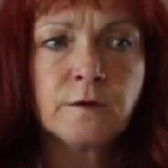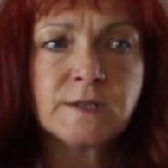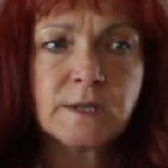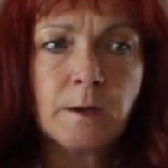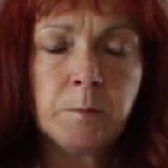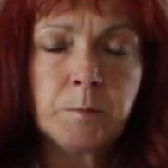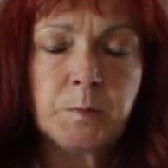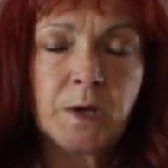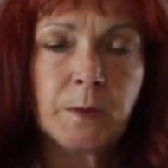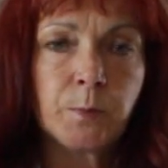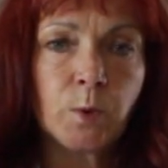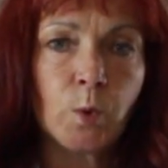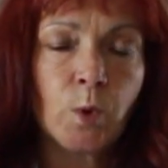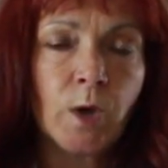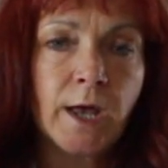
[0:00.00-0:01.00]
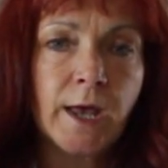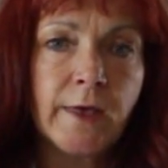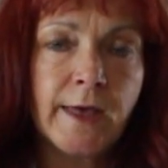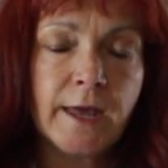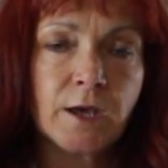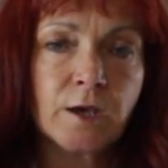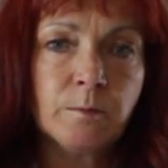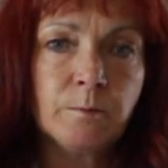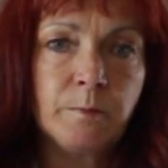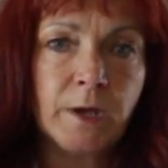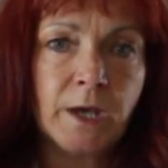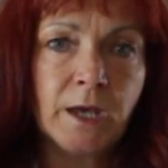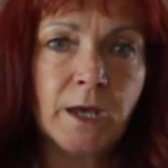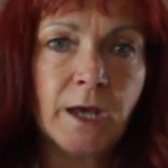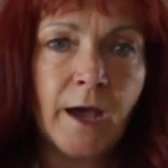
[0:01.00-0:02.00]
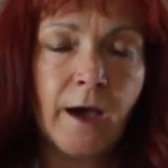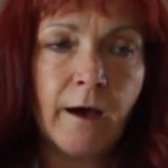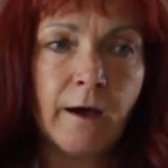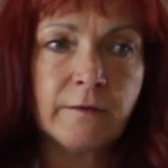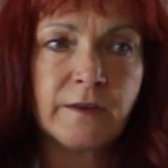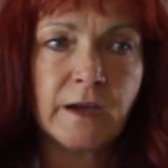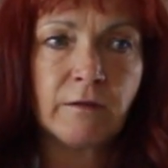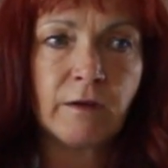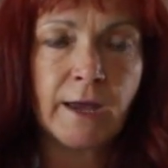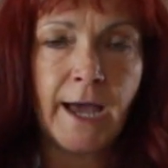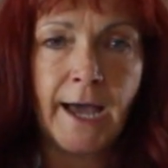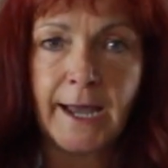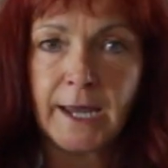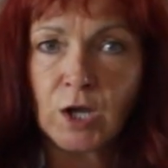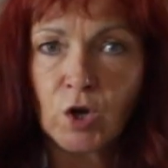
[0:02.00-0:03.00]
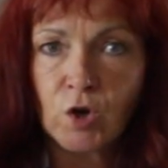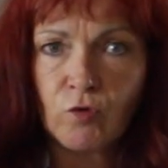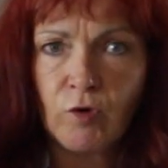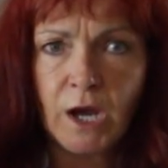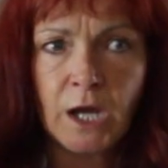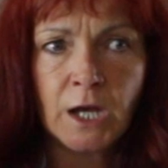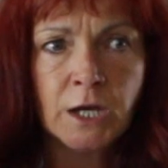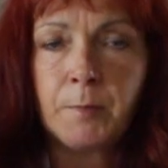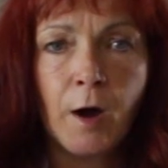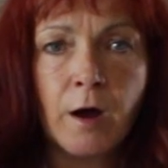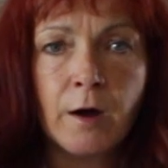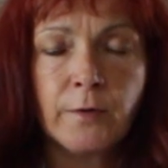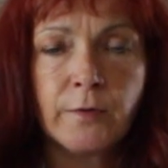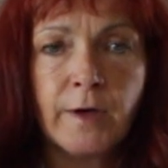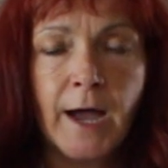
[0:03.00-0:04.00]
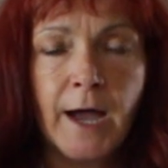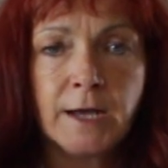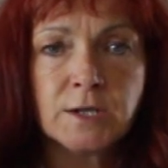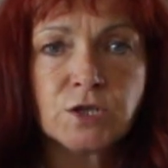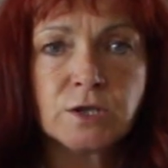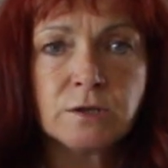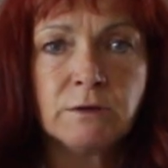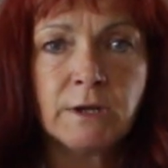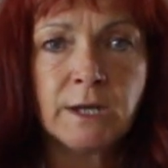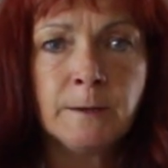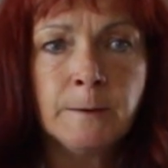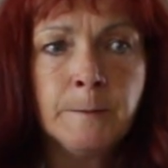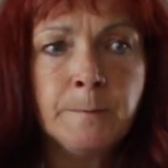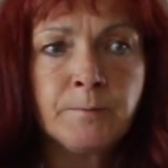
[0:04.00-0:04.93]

For some people, it can be a very angry part that actually